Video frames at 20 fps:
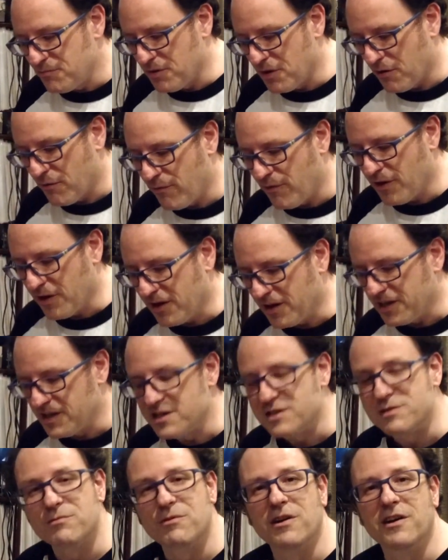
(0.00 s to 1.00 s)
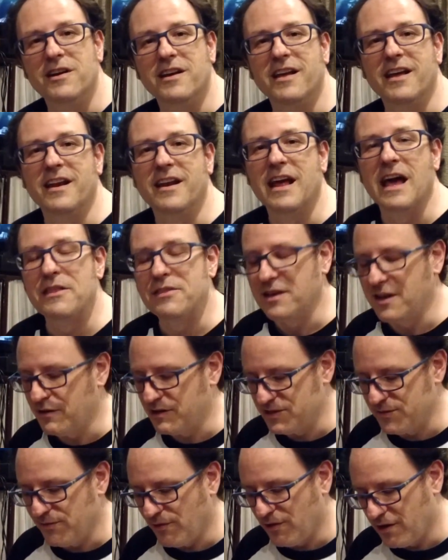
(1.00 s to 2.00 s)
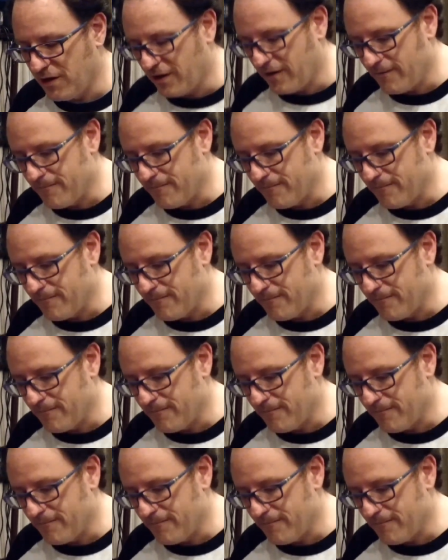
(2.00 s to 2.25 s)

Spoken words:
but it fucking is one, and I think it's funny.